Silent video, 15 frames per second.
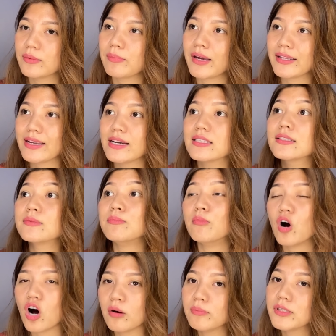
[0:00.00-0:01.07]
my dad's
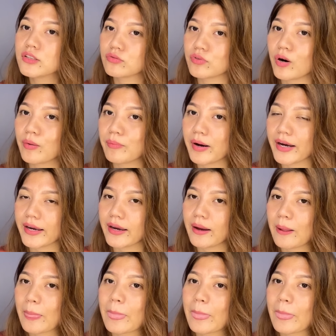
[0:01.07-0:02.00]
mom is Rong Mai,